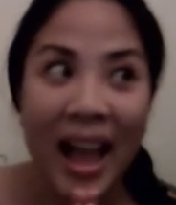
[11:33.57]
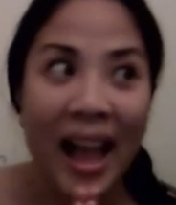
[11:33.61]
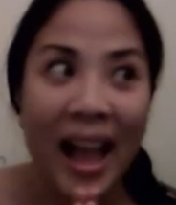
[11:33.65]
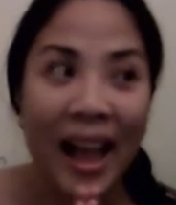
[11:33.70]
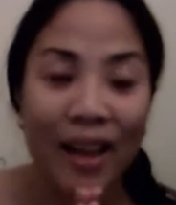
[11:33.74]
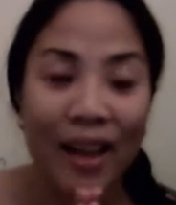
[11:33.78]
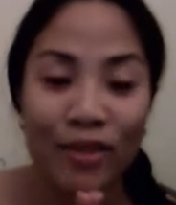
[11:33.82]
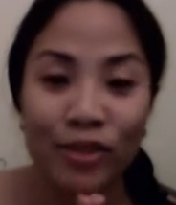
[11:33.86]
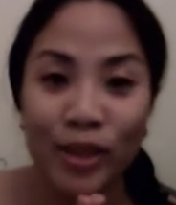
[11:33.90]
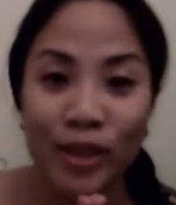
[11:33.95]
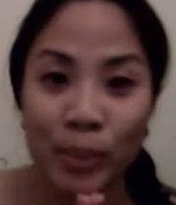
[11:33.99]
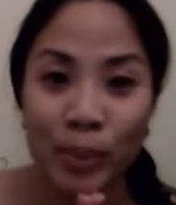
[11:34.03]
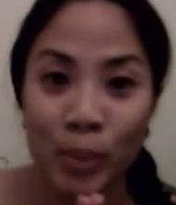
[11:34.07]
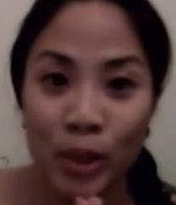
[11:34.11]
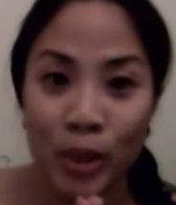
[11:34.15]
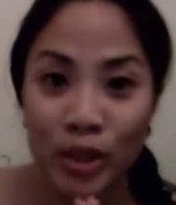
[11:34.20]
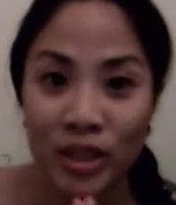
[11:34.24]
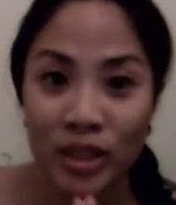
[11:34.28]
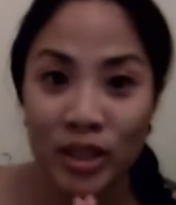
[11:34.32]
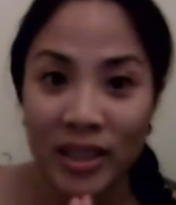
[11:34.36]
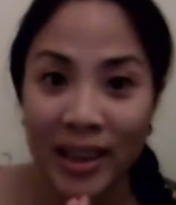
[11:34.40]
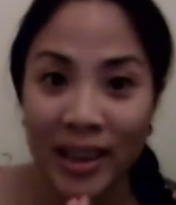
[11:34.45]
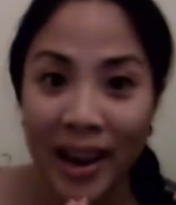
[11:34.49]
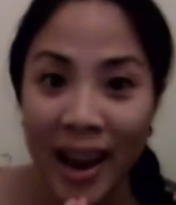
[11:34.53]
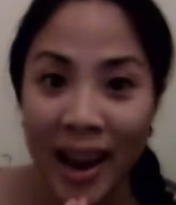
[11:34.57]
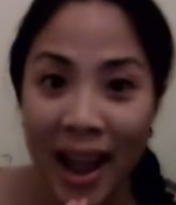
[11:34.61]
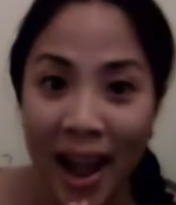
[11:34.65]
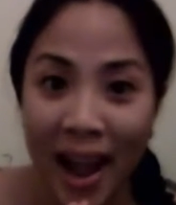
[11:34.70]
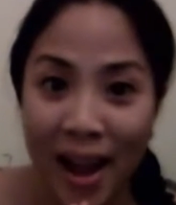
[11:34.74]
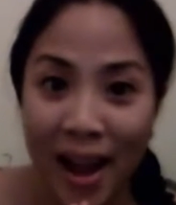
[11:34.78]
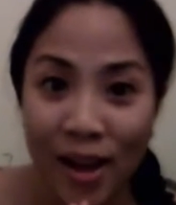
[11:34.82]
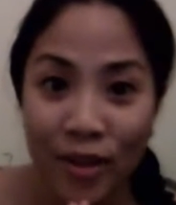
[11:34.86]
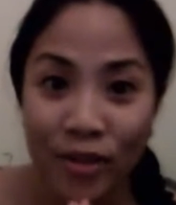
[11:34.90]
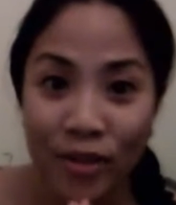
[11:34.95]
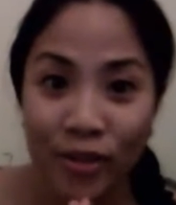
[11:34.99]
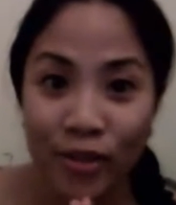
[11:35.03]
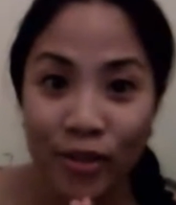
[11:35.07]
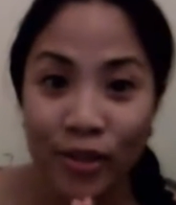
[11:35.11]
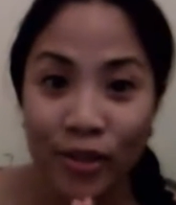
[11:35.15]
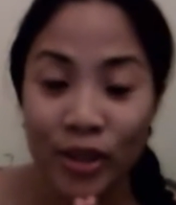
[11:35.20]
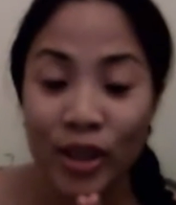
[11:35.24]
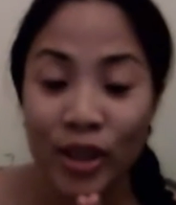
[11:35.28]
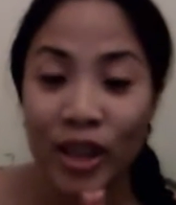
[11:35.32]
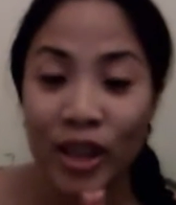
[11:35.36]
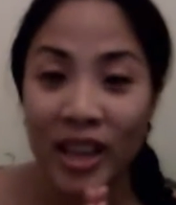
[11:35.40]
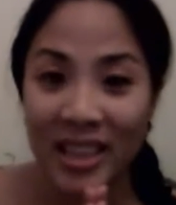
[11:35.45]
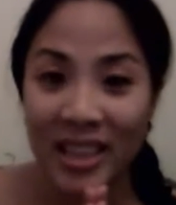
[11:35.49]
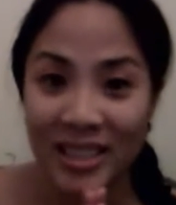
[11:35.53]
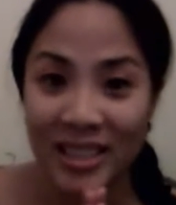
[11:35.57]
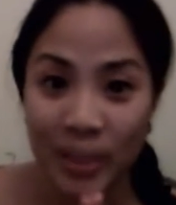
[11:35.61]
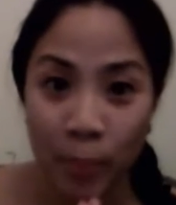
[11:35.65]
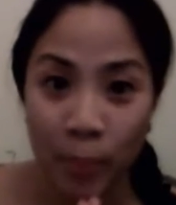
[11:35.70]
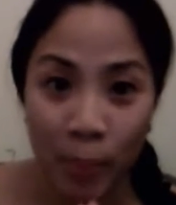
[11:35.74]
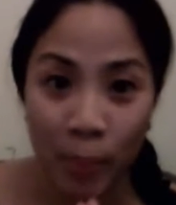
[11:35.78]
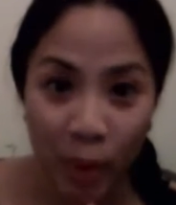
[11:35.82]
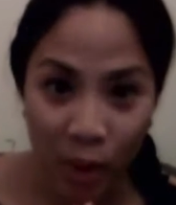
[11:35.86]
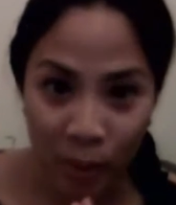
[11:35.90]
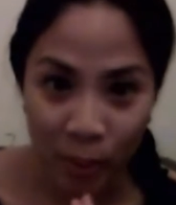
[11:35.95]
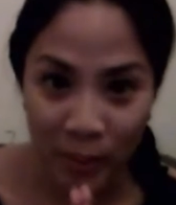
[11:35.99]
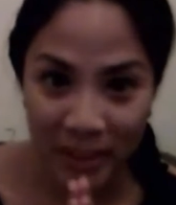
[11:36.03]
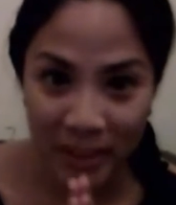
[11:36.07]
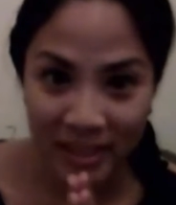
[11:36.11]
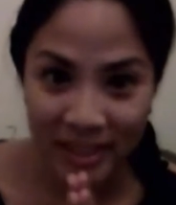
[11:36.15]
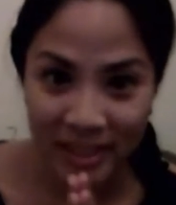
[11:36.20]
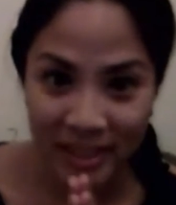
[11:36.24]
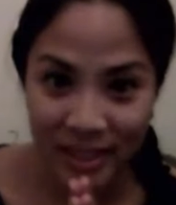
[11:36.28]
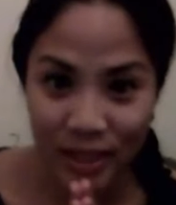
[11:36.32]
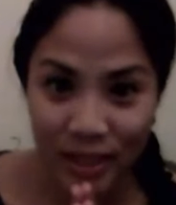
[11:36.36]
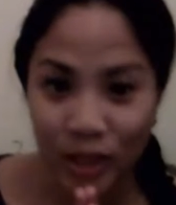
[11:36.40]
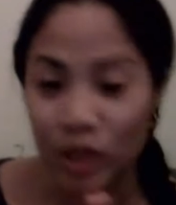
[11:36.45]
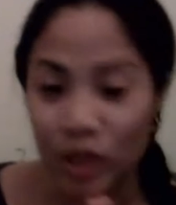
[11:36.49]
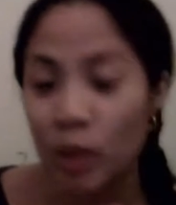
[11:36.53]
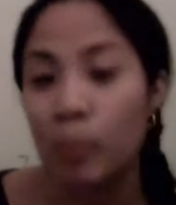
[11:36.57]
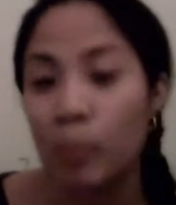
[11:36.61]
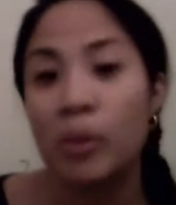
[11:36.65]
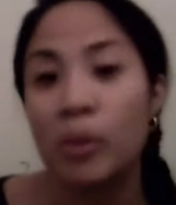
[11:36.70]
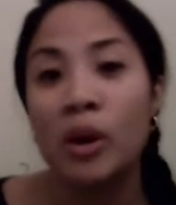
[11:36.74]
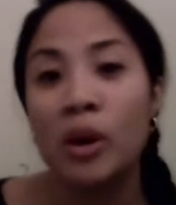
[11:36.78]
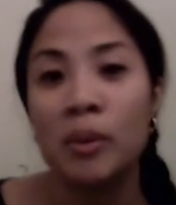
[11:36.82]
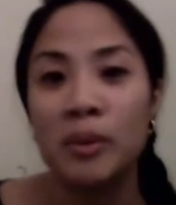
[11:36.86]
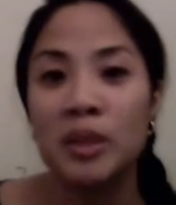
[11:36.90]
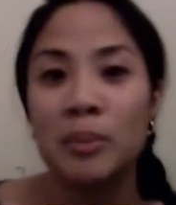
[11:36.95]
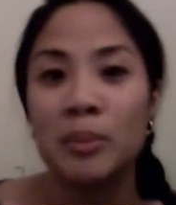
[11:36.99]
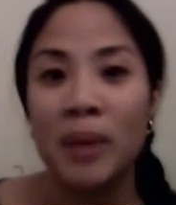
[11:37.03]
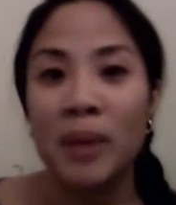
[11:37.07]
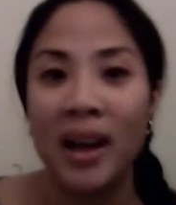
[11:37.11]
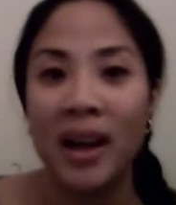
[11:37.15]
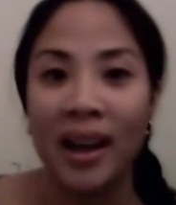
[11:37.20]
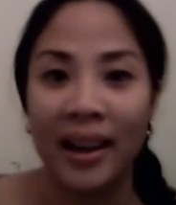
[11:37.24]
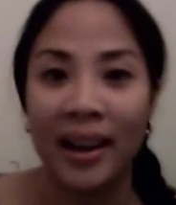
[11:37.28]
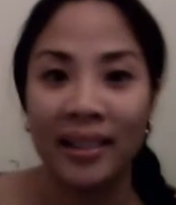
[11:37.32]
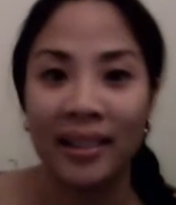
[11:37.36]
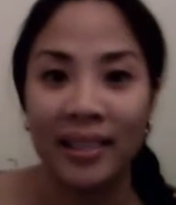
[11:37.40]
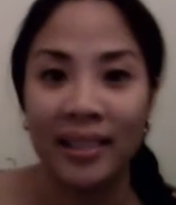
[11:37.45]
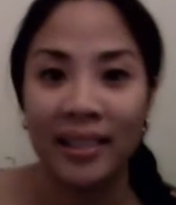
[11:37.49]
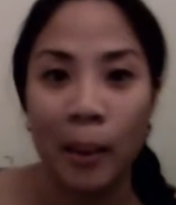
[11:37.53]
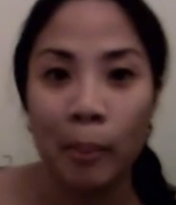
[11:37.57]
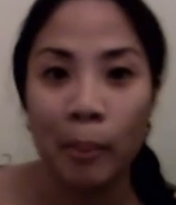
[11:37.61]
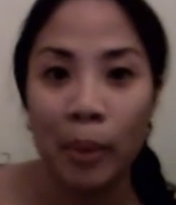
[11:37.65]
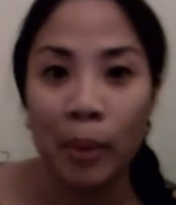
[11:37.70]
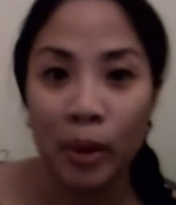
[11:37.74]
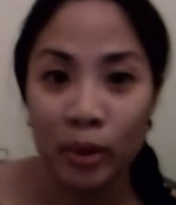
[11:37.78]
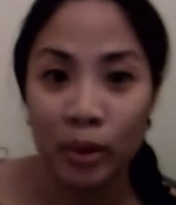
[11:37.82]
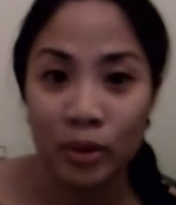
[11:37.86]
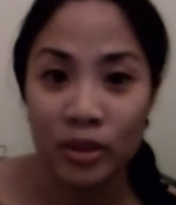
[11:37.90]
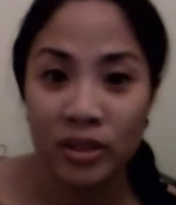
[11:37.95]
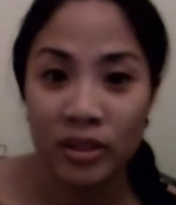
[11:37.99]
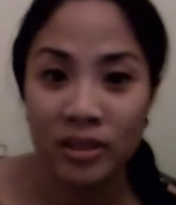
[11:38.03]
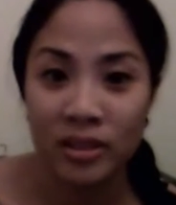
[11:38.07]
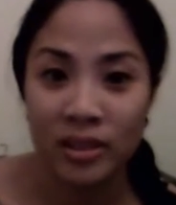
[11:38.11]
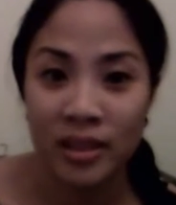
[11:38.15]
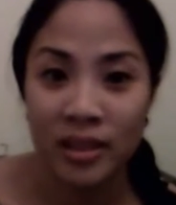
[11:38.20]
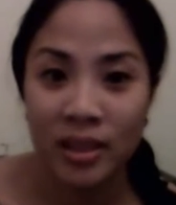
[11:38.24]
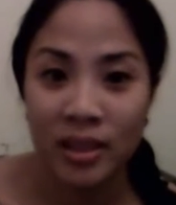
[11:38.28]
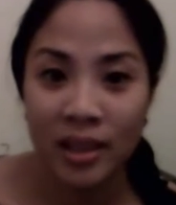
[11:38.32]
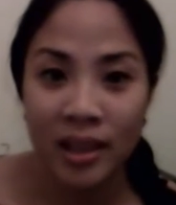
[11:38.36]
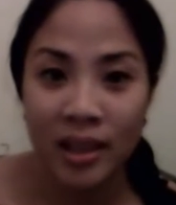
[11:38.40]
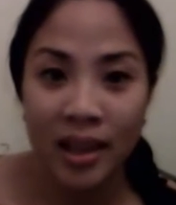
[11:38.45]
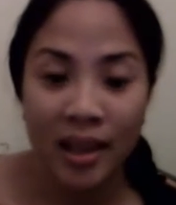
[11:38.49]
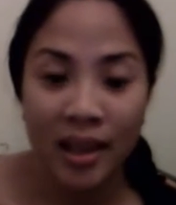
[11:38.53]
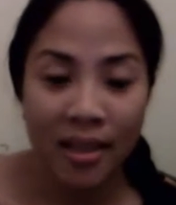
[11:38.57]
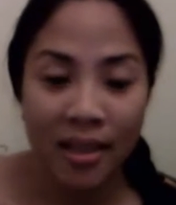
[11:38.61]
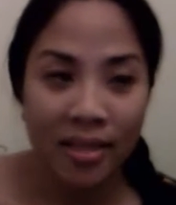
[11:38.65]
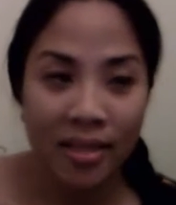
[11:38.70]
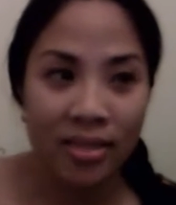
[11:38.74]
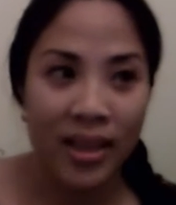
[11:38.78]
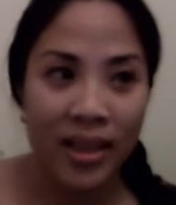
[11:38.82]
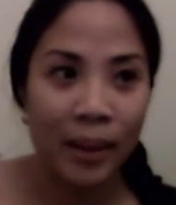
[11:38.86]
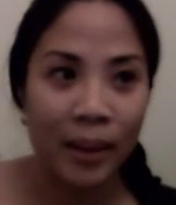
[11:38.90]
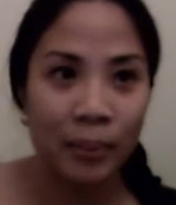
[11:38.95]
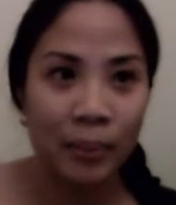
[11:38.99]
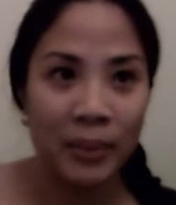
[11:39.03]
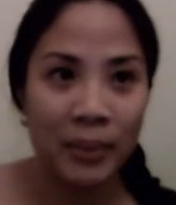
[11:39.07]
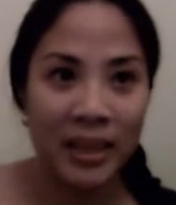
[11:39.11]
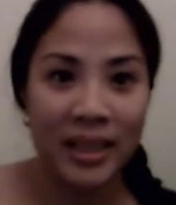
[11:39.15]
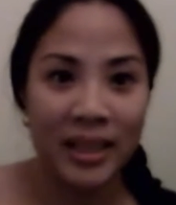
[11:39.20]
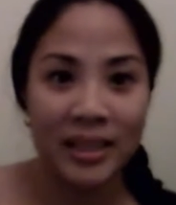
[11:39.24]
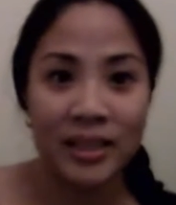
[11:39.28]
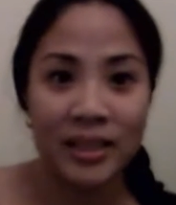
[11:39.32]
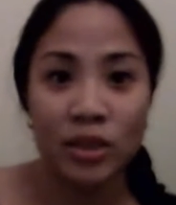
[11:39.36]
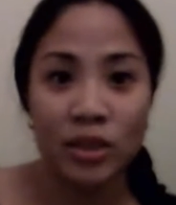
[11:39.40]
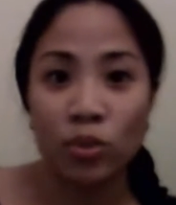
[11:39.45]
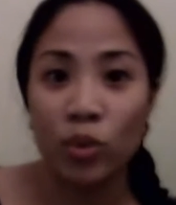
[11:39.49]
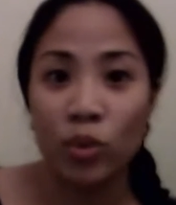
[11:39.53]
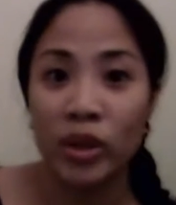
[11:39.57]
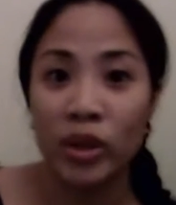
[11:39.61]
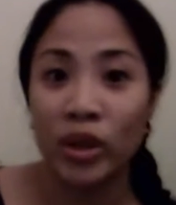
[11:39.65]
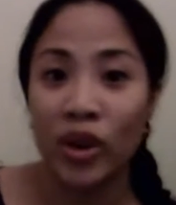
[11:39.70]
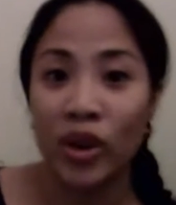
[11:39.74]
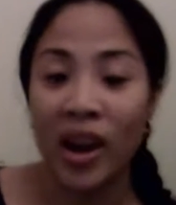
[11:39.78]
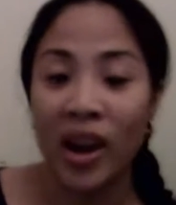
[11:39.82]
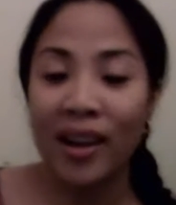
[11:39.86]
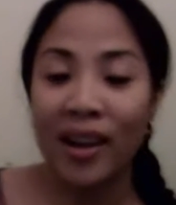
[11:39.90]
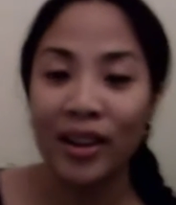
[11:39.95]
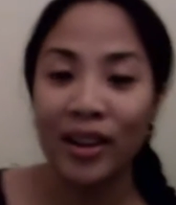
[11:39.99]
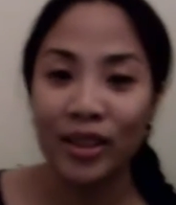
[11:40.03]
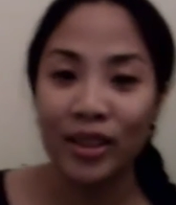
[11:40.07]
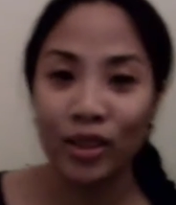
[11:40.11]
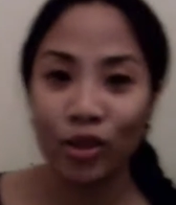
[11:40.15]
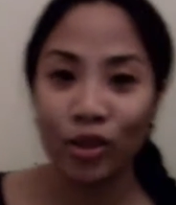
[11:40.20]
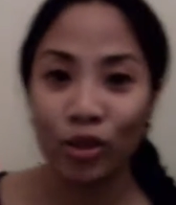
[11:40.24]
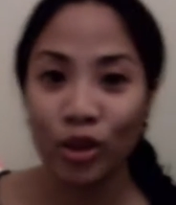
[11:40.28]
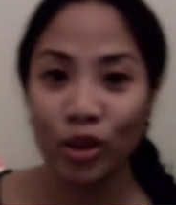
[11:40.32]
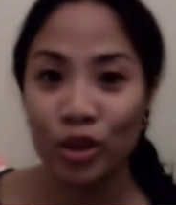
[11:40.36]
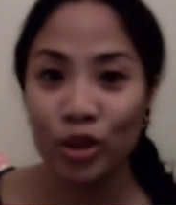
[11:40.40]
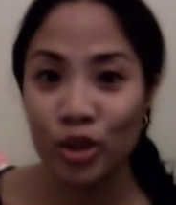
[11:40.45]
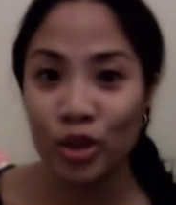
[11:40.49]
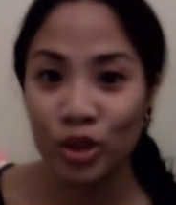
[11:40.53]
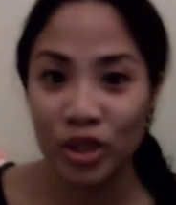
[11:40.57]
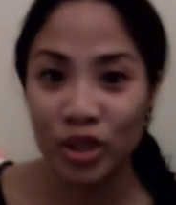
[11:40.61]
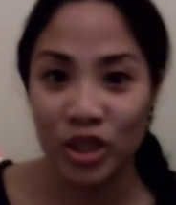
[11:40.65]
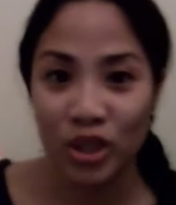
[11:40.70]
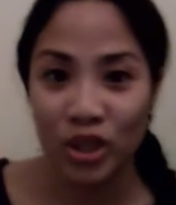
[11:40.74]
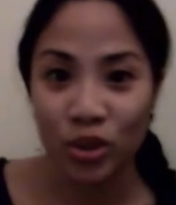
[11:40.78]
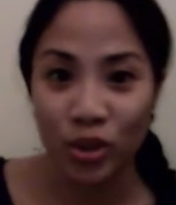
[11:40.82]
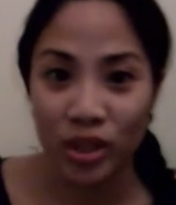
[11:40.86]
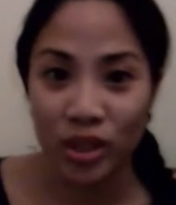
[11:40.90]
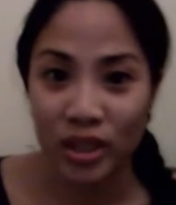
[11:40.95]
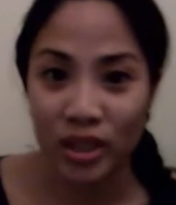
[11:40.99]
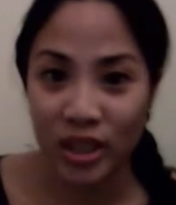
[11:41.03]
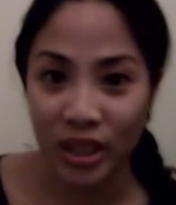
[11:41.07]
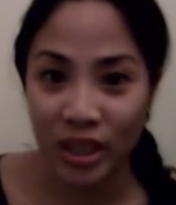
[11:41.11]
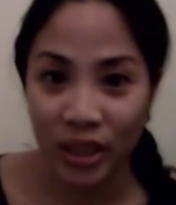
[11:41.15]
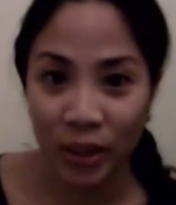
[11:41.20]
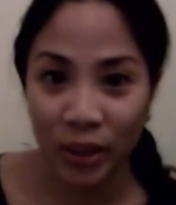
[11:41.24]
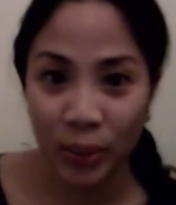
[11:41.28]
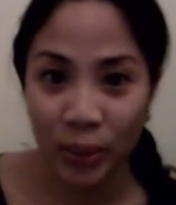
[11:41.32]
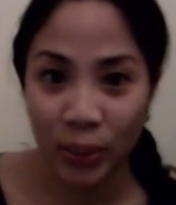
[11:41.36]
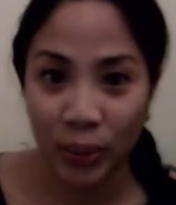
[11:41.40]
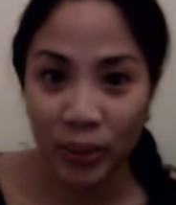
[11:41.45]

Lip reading: Every post that I have is a purpose. There's a purpose behind that post. That means when you're out at the grocery store too,